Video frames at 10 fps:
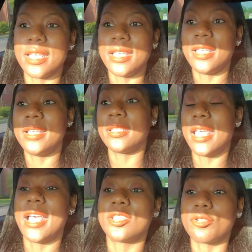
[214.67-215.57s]
It, it,
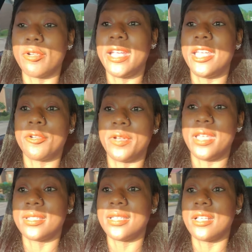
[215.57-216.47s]
has great ingredients.